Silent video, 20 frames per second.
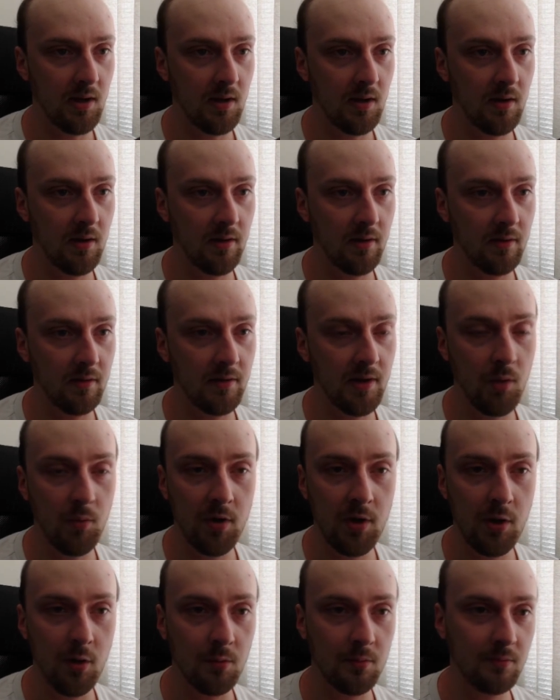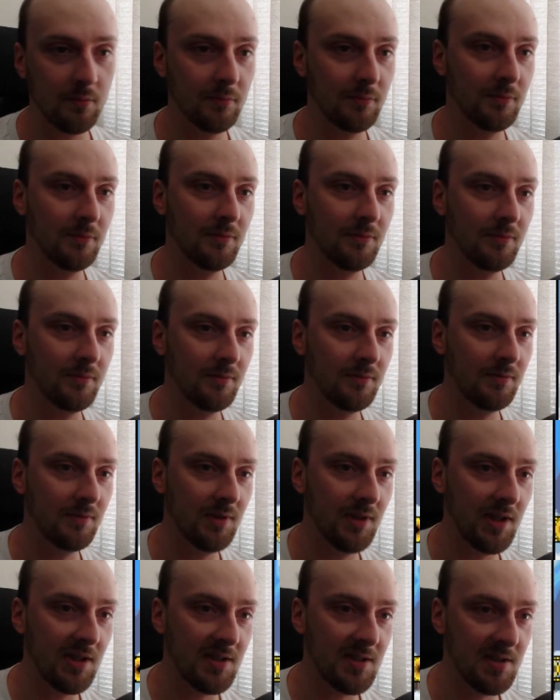And there we go.
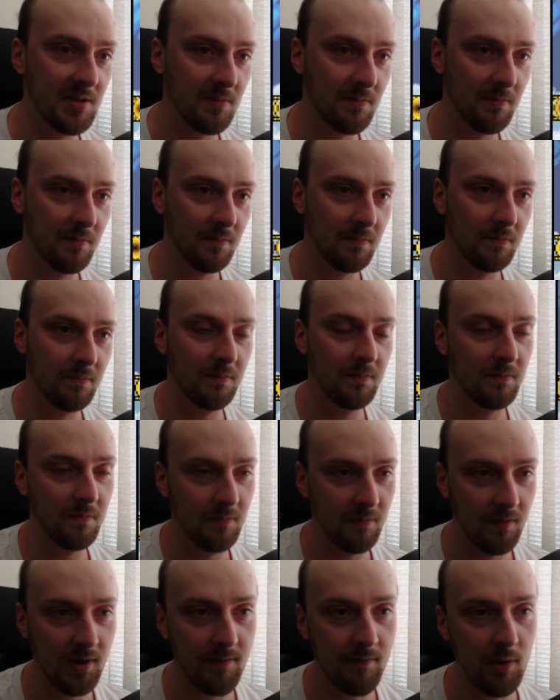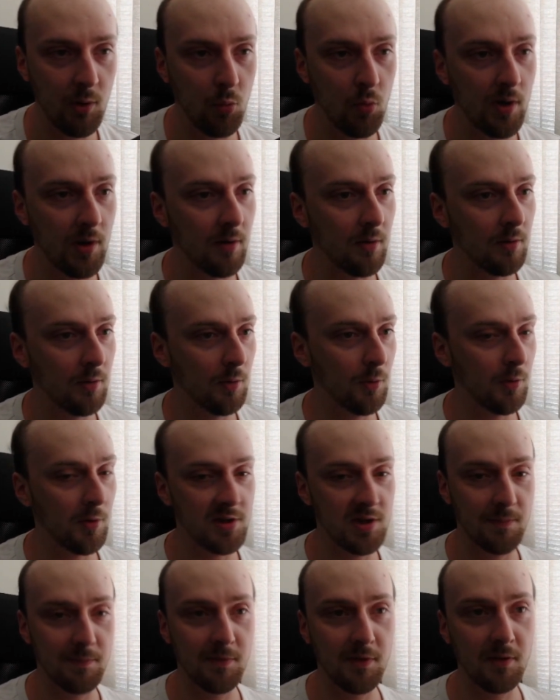That's level 1 or
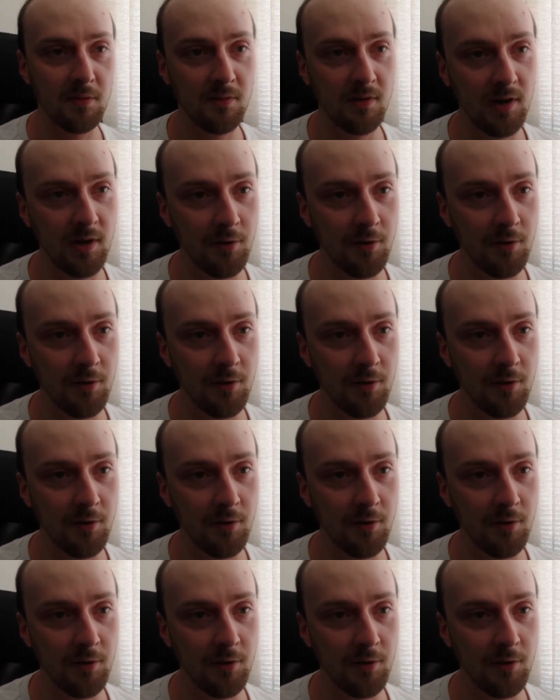something, I don't